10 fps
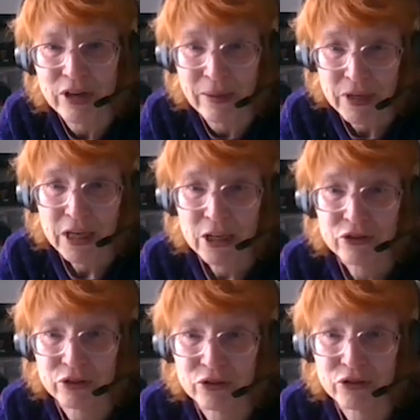Yeah,
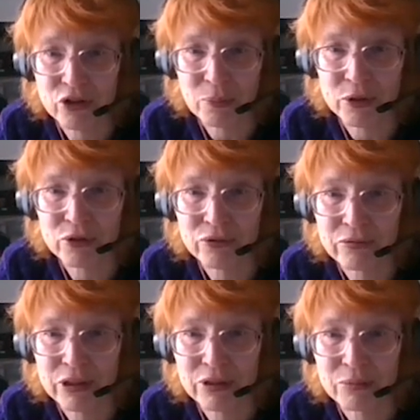choosing topics for
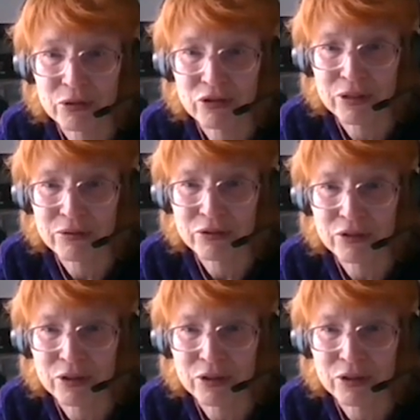reading materials.